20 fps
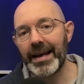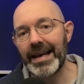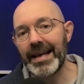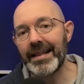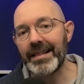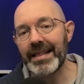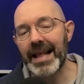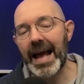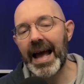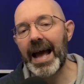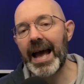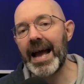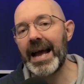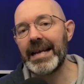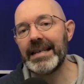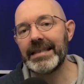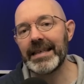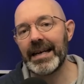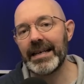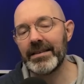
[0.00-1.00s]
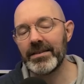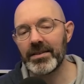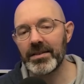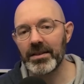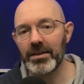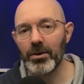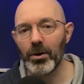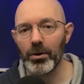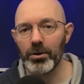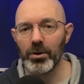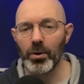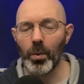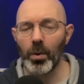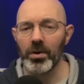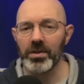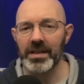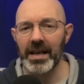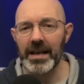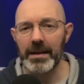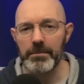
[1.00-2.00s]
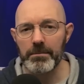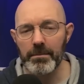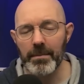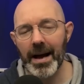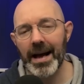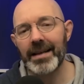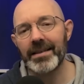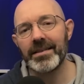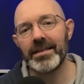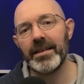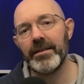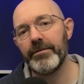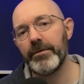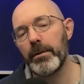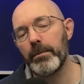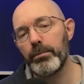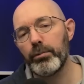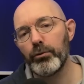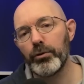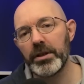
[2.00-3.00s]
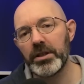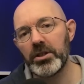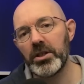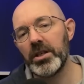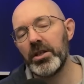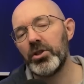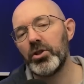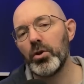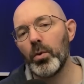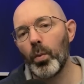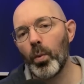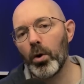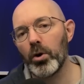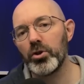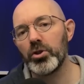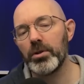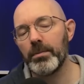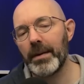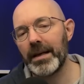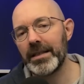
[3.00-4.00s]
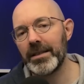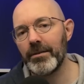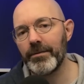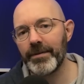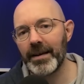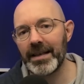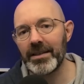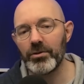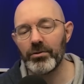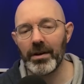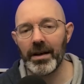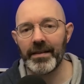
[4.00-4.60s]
In their heyday, Seconda was a massive British watch manufacturer,